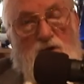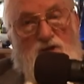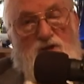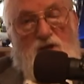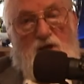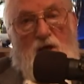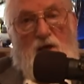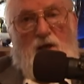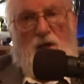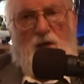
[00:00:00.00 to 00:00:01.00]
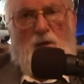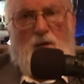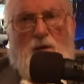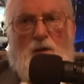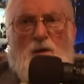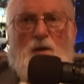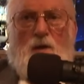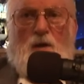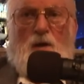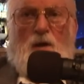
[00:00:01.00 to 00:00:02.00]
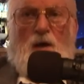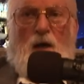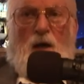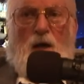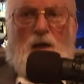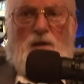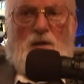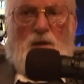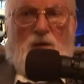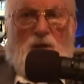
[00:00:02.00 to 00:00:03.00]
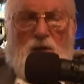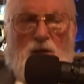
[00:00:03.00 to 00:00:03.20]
the CIA. And then